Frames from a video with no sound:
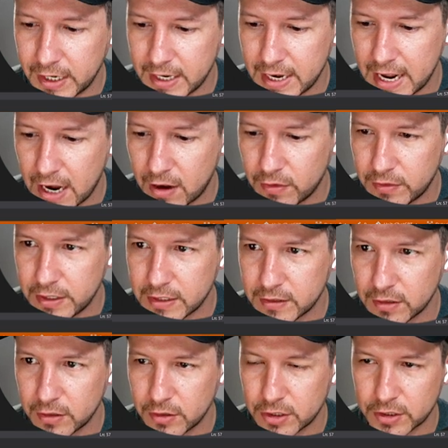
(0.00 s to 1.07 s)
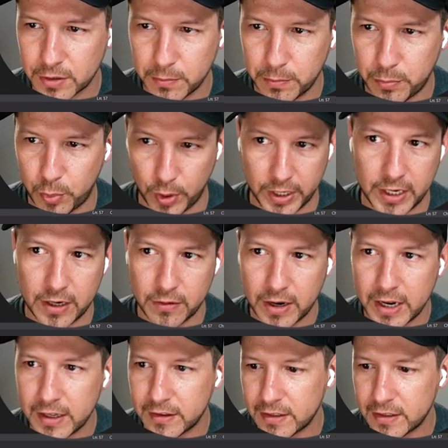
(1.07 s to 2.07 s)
And now this looks pretty, right?